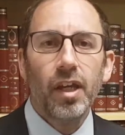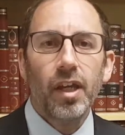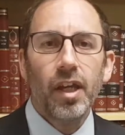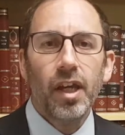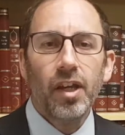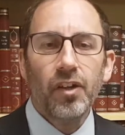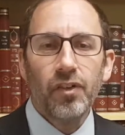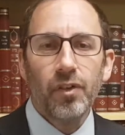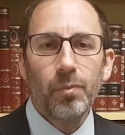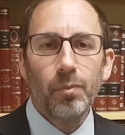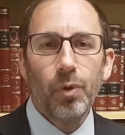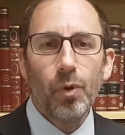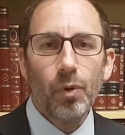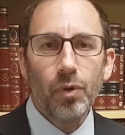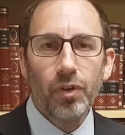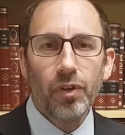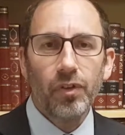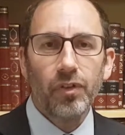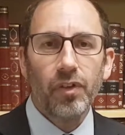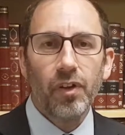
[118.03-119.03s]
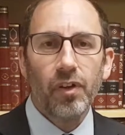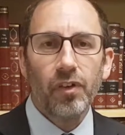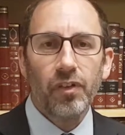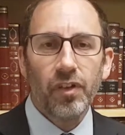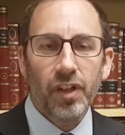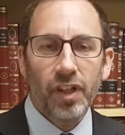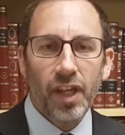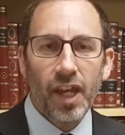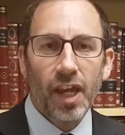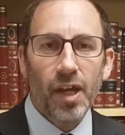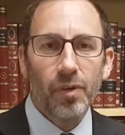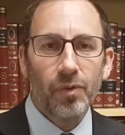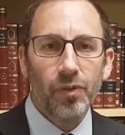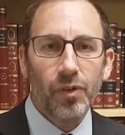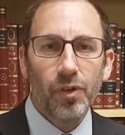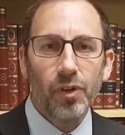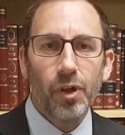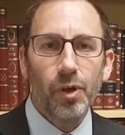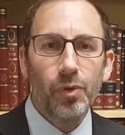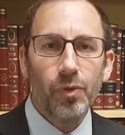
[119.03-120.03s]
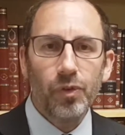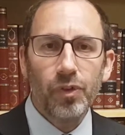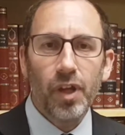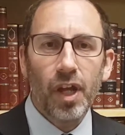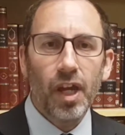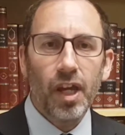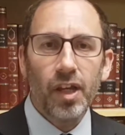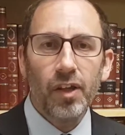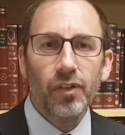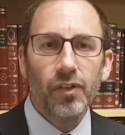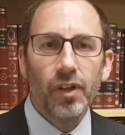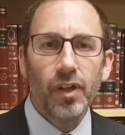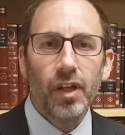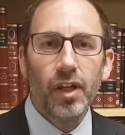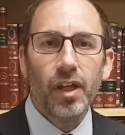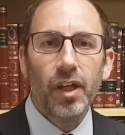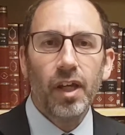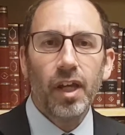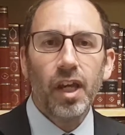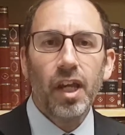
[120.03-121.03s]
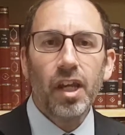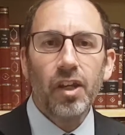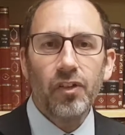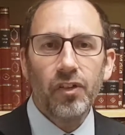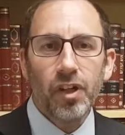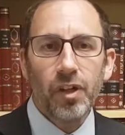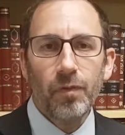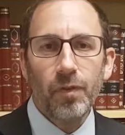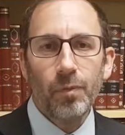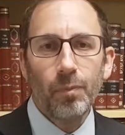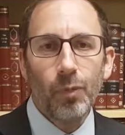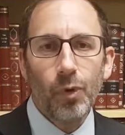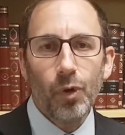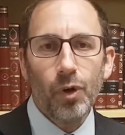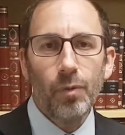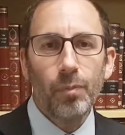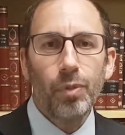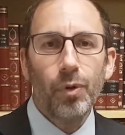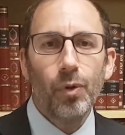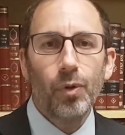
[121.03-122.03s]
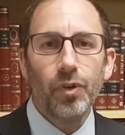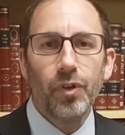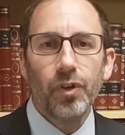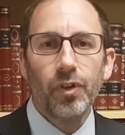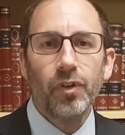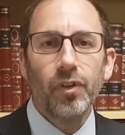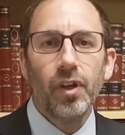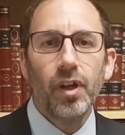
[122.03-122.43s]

it's important to count those days, it's even more important